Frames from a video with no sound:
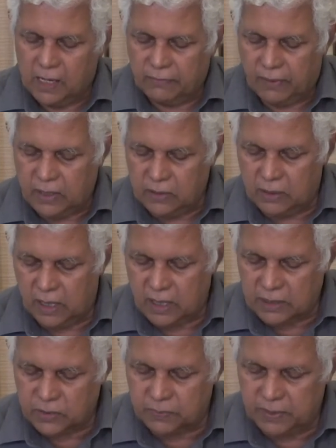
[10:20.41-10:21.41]
For your
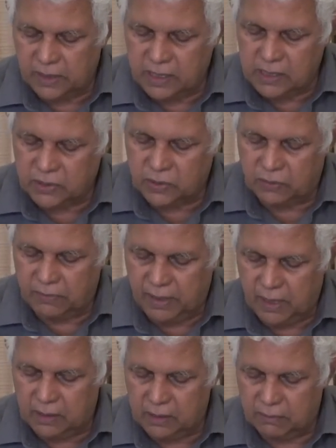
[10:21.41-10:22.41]
husband is your
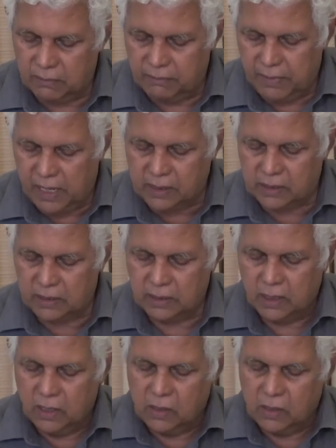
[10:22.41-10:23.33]
maker,